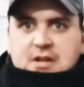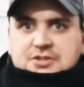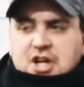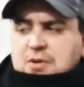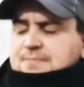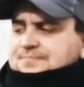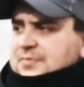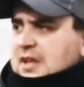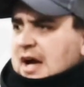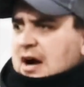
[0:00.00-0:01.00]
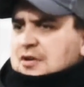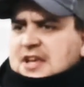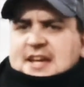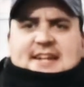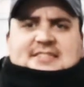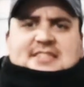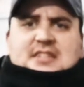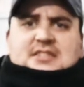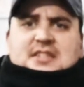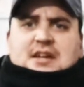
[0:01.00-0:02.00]
So, Audi
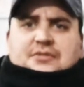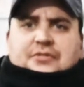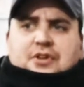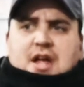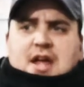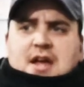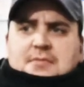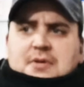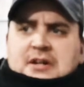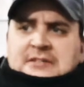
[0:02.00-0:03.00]
A6 in for a